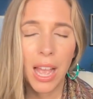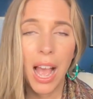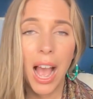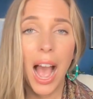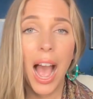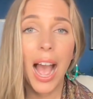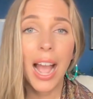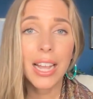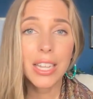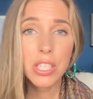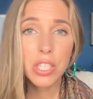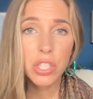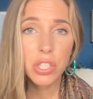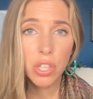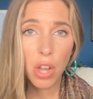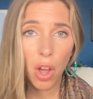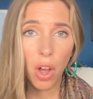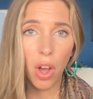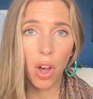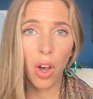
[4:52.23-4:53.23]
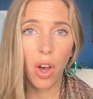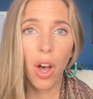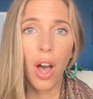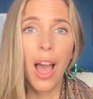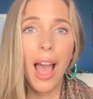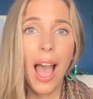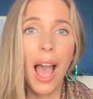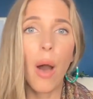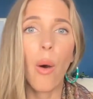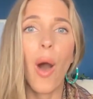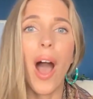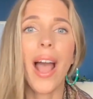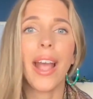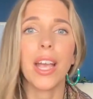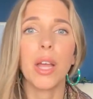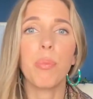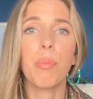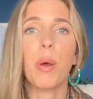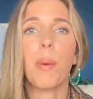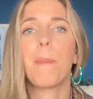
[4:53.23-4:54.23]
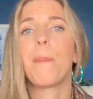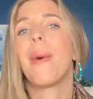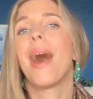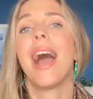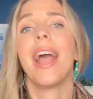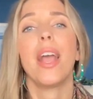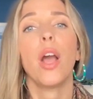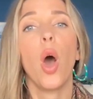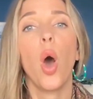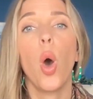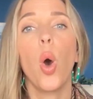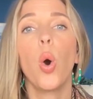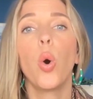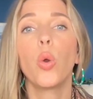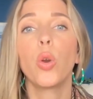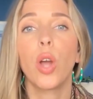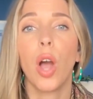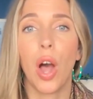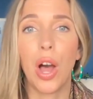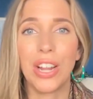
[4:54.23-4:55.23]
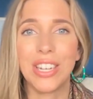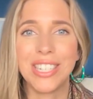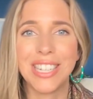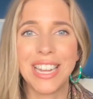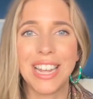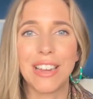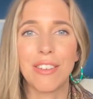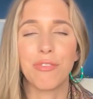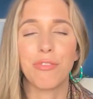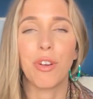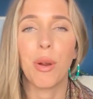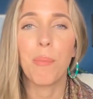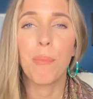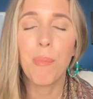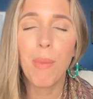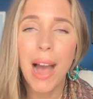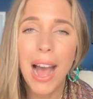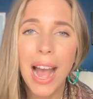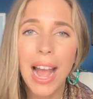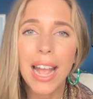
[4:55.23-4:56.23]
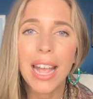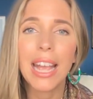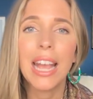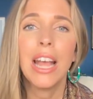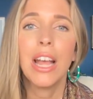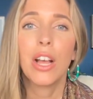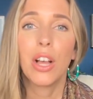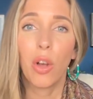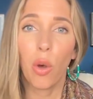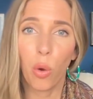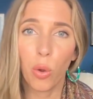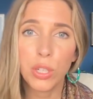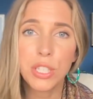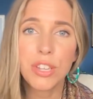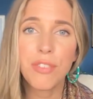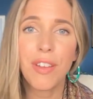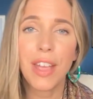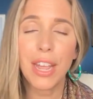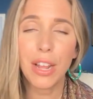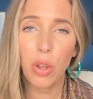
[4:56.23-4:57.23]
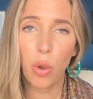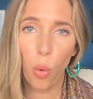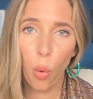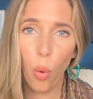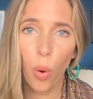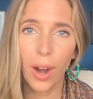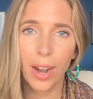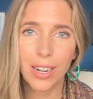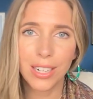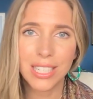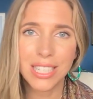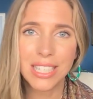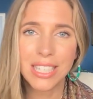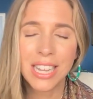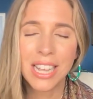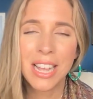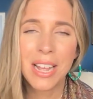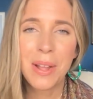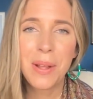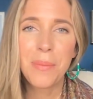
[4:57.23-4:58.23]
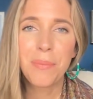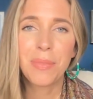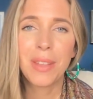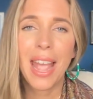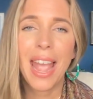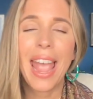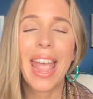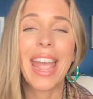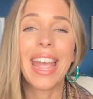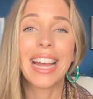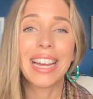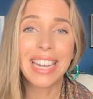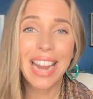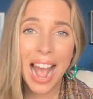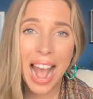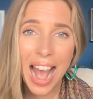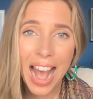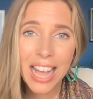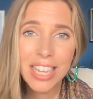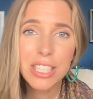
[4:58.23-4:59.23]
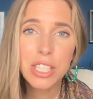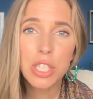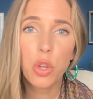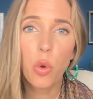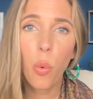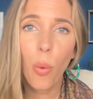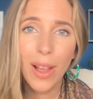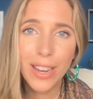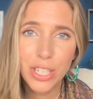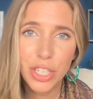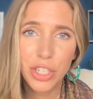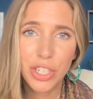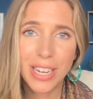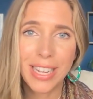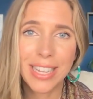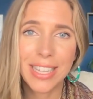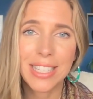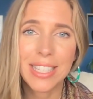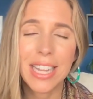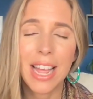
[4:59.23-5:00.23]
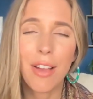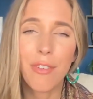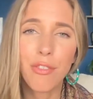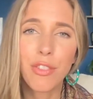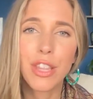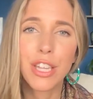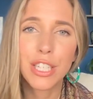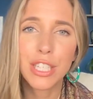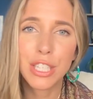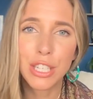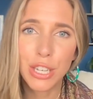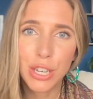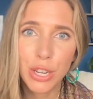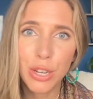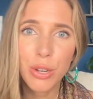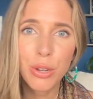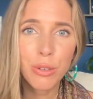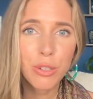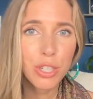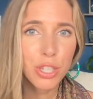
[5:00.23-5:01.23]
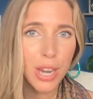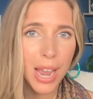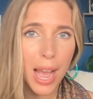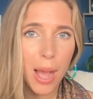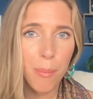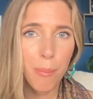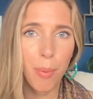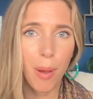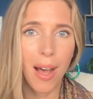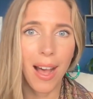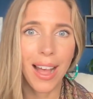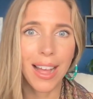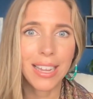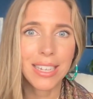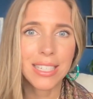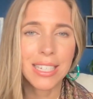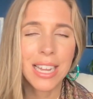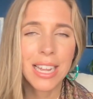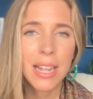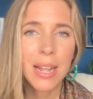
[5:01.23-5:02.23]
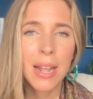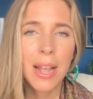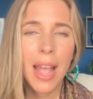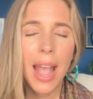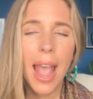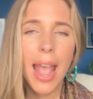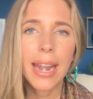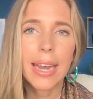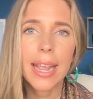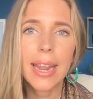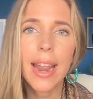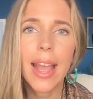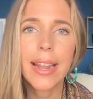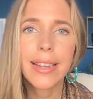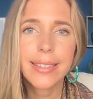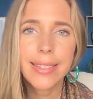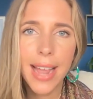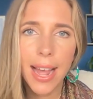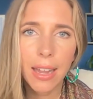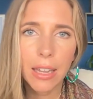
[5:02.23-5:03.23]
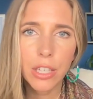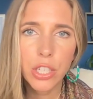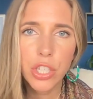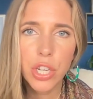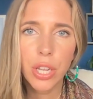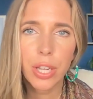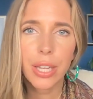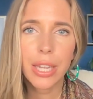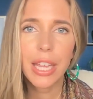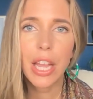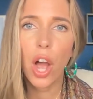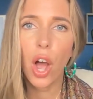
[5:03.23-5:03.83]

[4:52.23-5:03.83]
I saw how I could put my own content from my Cultivate course and asked questions of this new chatbot, and it intelligently